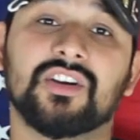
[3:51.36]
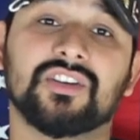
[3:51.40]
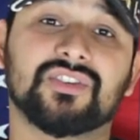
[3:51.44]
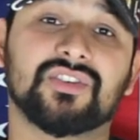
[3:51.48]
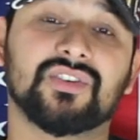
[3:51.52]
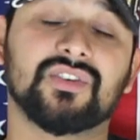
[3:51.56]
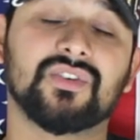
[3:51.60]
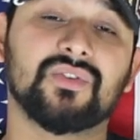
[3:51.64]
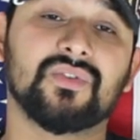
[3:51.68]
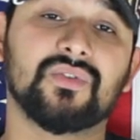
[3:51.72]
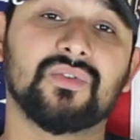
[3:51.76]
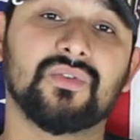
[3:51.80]

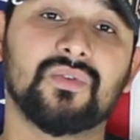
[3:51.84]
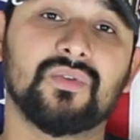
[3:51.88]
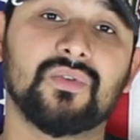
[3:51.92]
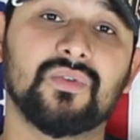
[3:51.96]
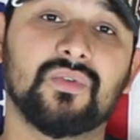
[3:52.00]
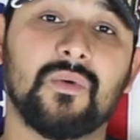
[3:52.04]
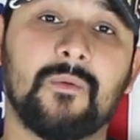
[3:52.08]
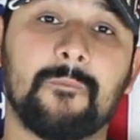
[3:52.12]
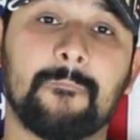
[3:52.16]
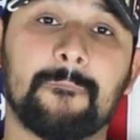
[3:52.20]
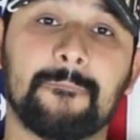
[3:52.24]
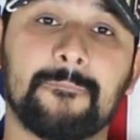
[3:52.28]

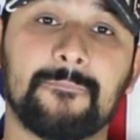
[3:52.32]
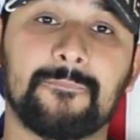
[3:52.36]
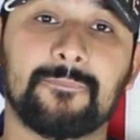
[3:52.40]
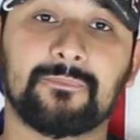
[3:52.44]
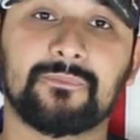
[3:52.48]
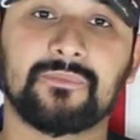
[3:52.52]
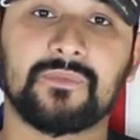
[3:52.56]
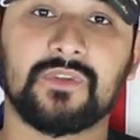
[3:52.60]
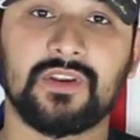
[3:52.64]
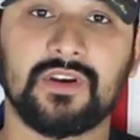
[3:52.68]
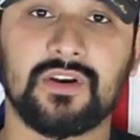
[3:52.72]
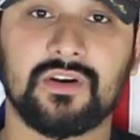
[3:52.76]
to,
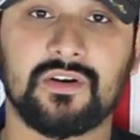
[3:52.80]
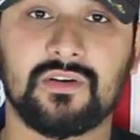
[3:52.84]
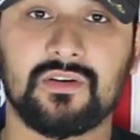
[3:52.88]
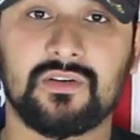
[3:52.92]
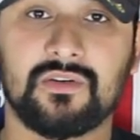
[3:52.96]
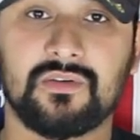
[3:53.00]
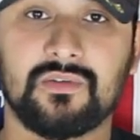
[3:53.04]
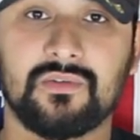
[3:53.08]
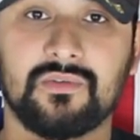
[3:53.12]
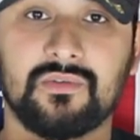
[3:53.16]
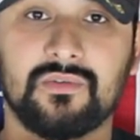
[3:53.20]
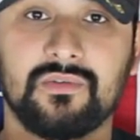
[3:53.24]

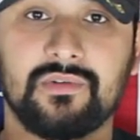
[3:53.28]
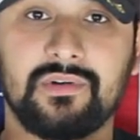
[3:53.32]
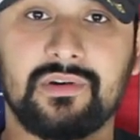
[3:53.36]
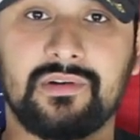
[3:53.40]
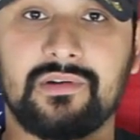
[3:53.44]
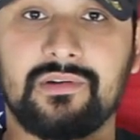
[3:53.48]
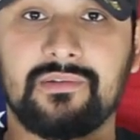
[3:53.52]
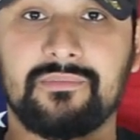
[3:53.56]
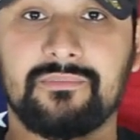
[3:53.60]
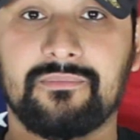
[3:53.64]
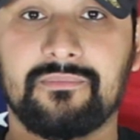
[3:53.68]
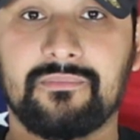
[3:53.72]

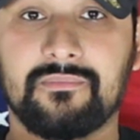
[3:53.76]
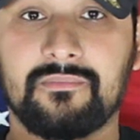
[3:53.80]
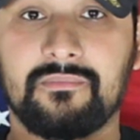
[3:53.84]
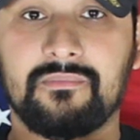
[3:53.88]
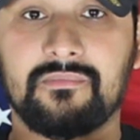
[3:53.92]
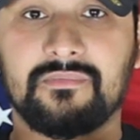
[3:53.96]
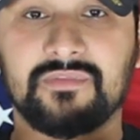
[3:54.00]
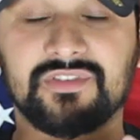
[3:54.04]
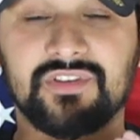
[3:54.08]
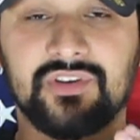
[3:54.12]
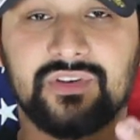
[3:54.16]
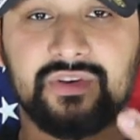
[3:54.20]

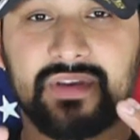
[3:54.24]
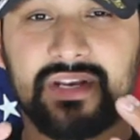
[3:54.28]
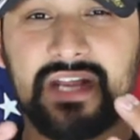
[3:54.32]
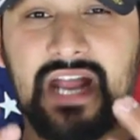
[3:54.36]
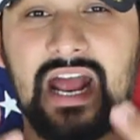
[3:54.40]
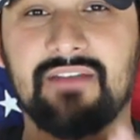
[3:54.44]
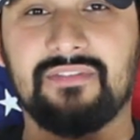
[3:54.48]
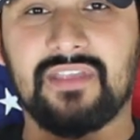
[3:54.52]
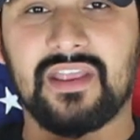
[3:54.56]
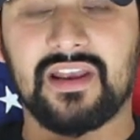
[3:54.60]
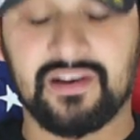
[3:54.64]
so you can have